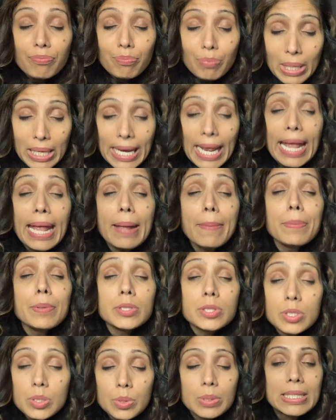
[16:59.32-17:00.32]
been able
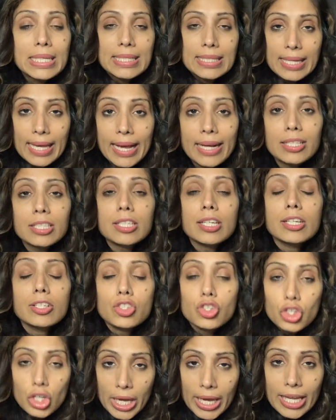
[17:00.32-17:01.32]
to detect
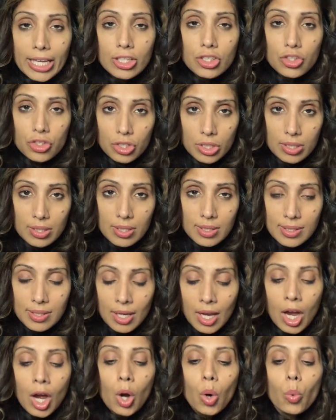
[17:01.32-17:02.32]
changes
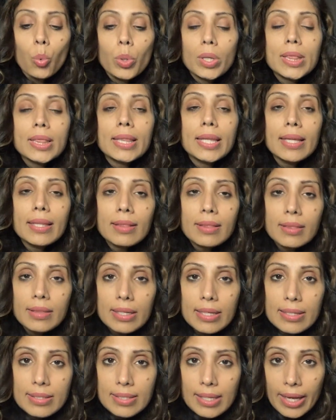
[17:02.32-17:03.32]
within
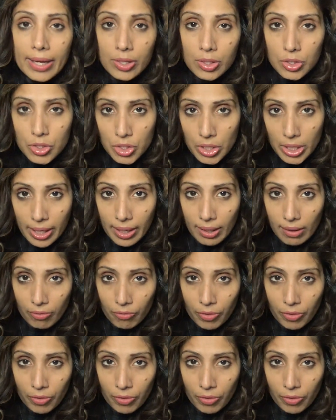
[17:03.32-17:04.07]
these energetic